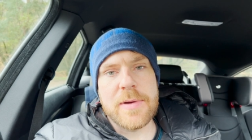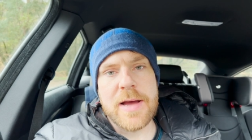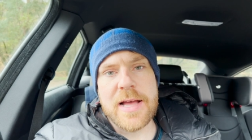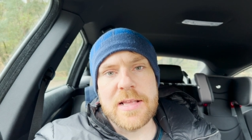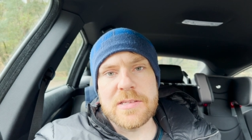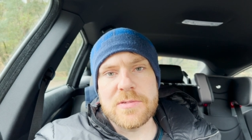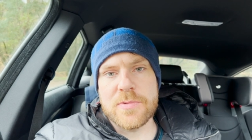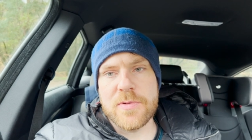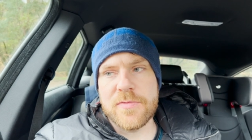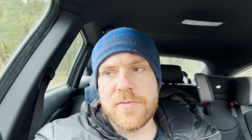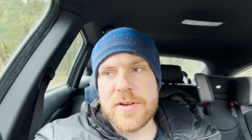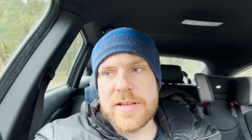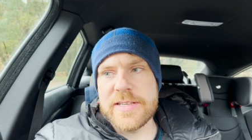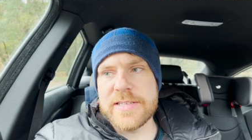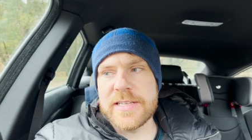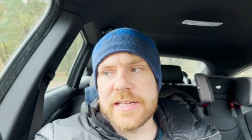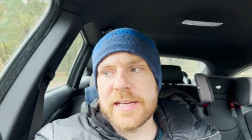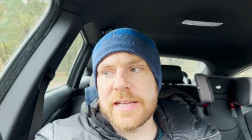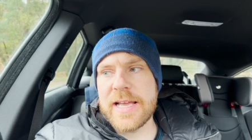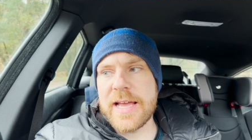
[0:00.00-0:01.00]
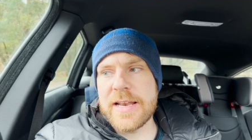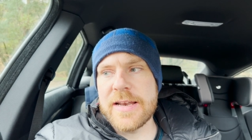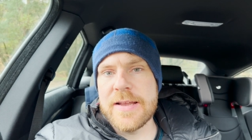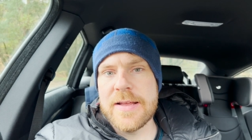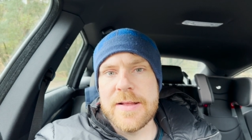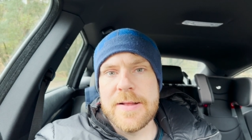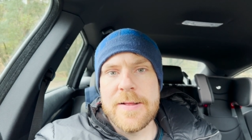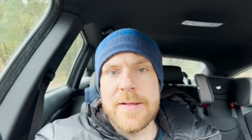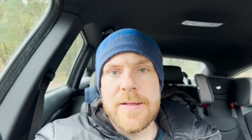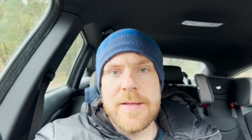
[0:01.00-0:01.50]
hands were freezing again
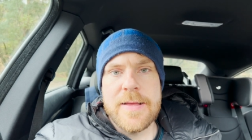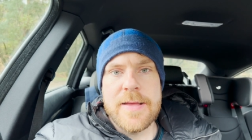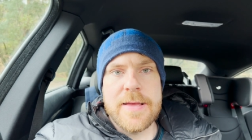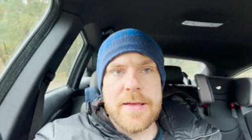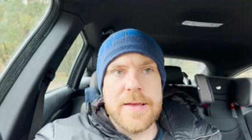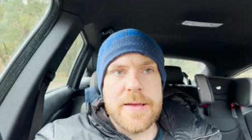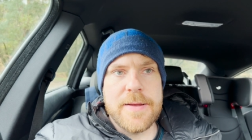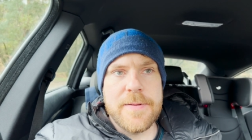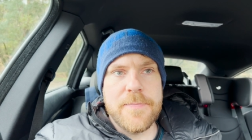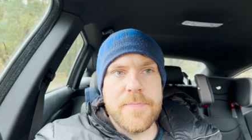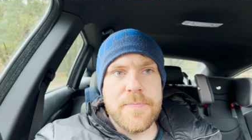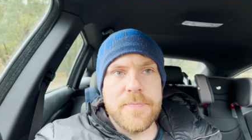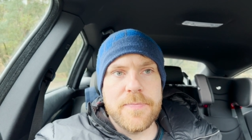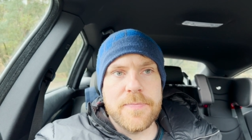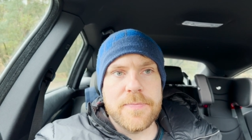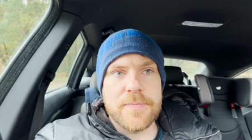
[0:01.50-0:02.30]
um,